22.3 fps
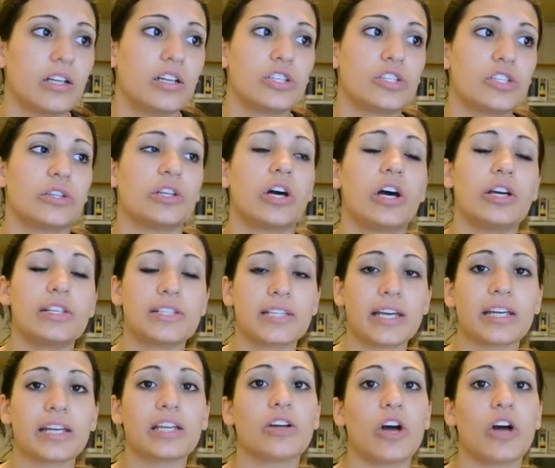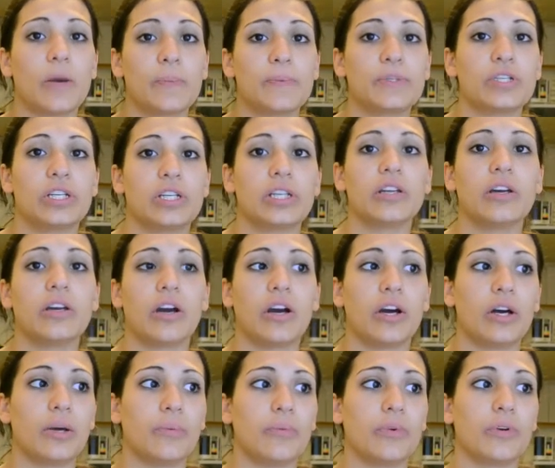So the second option
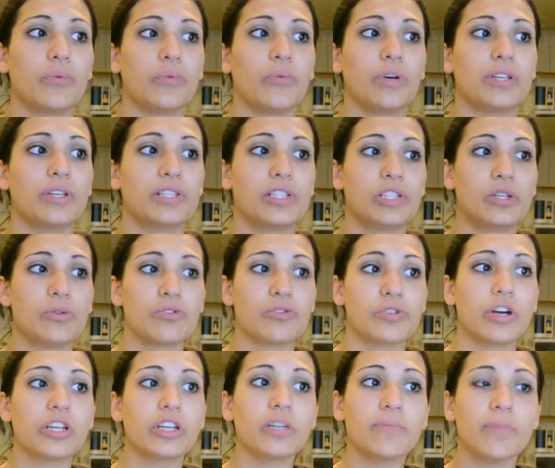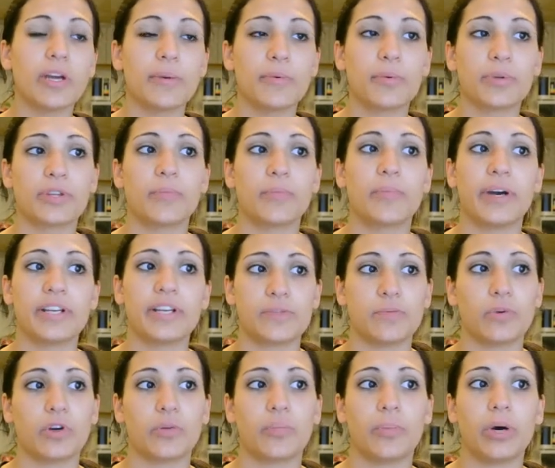was to start the baby with the
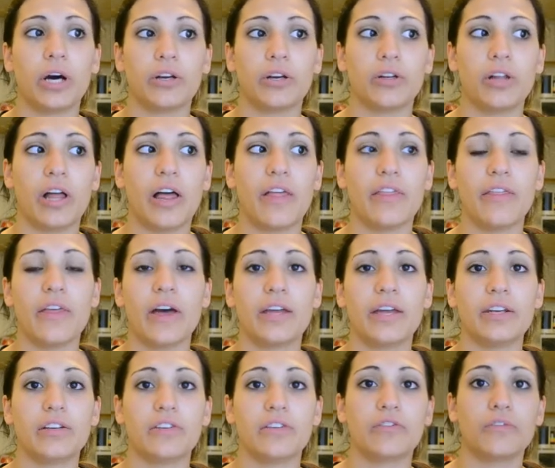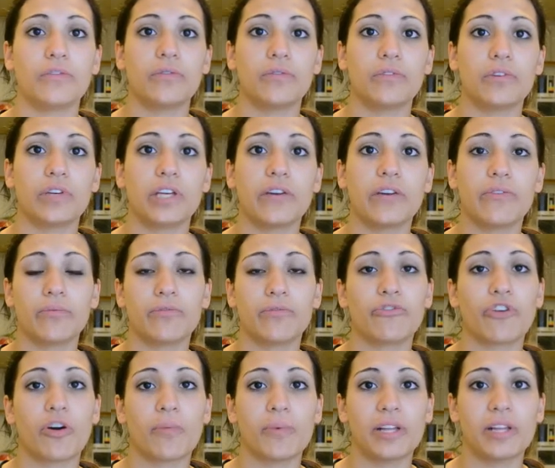breast milk bottle and then give them
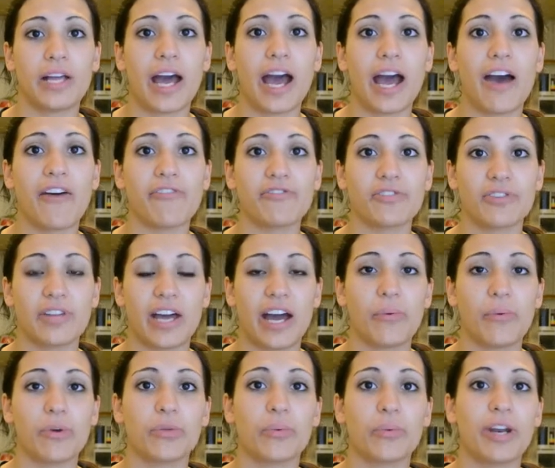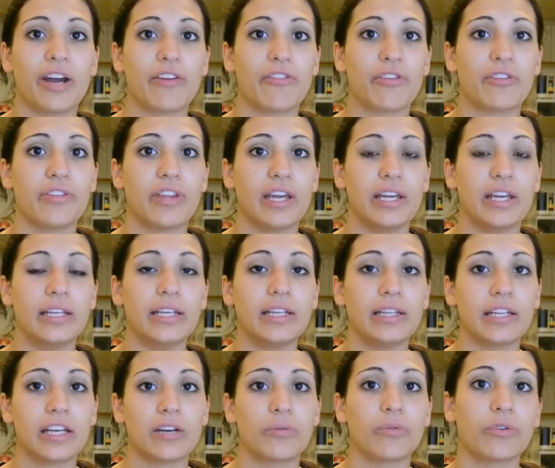formula after that with whatever they need,
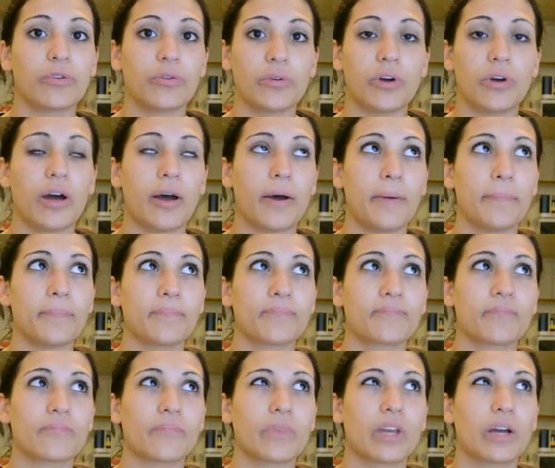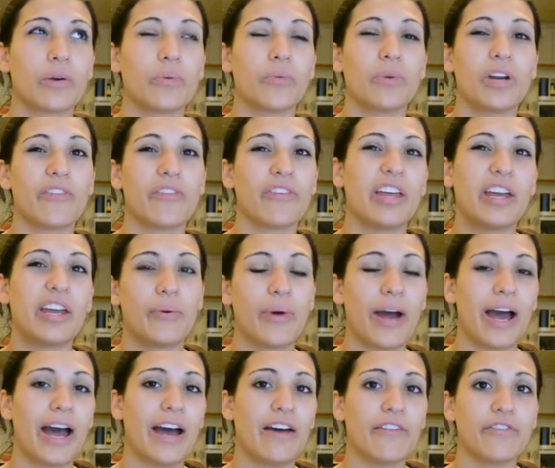whatever they don't
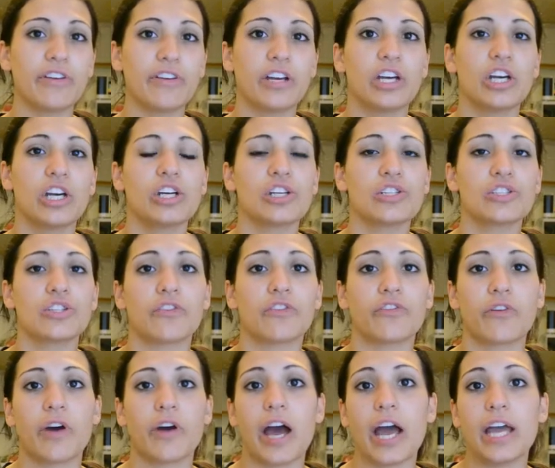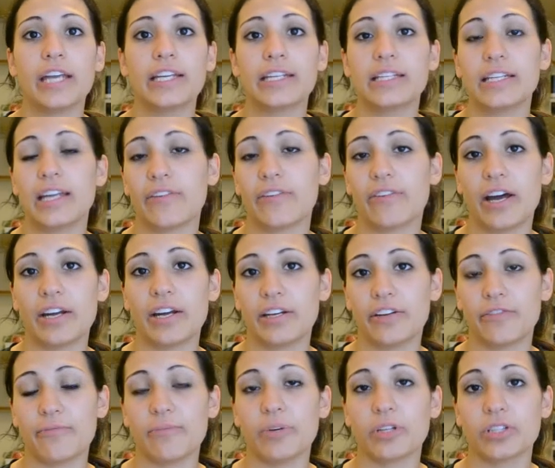have. So if I never had
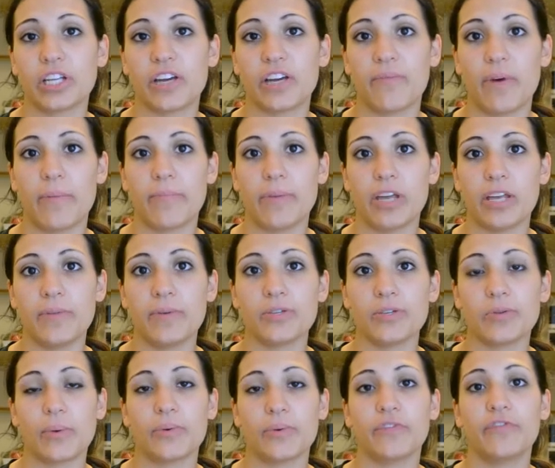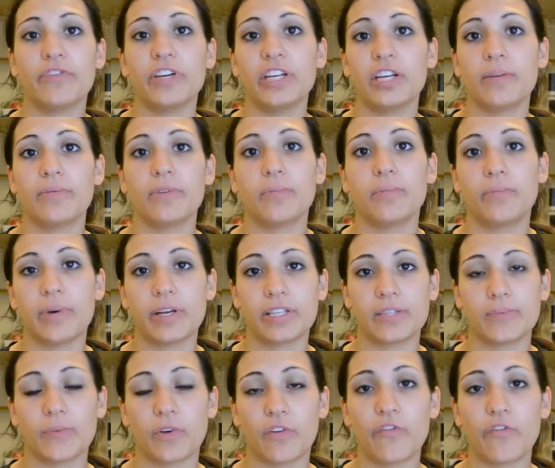enough milk to give my baby, so I would feed him the
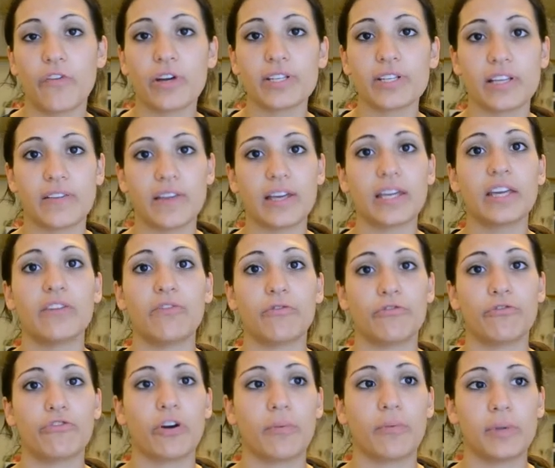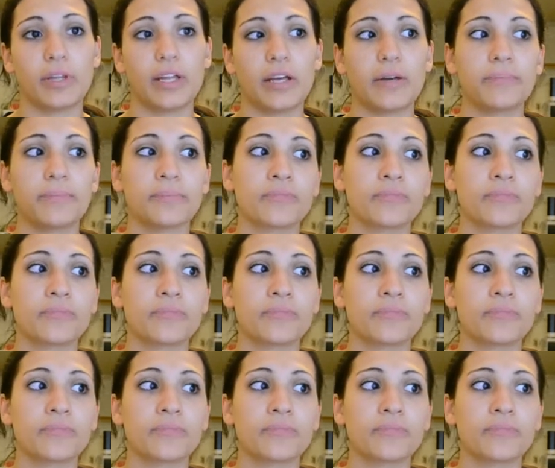breast milk first and then give him formula.